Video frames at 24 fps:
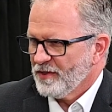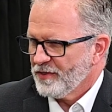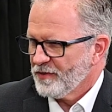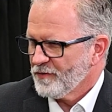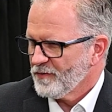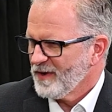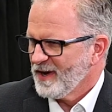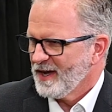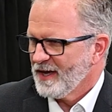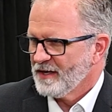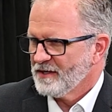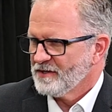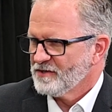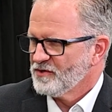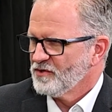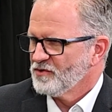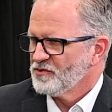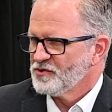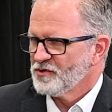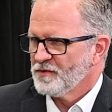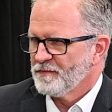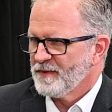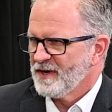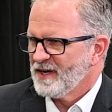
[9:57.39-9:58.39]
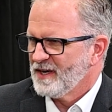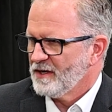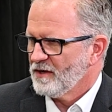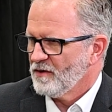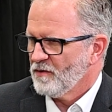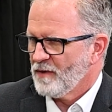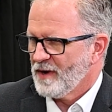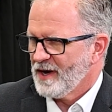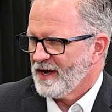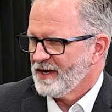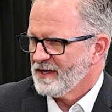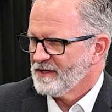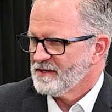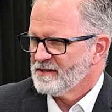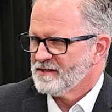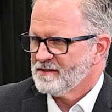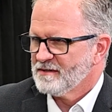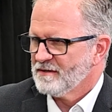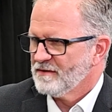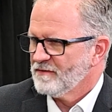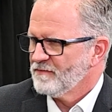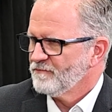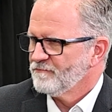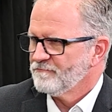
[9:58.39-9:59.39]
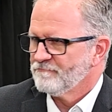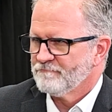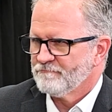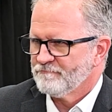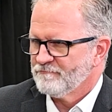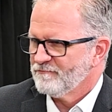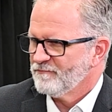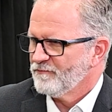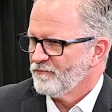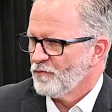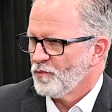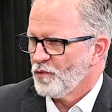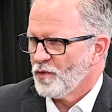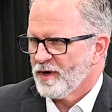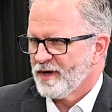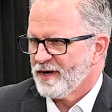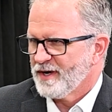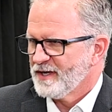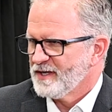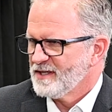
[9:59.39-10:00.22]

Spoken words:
threat social media wise, what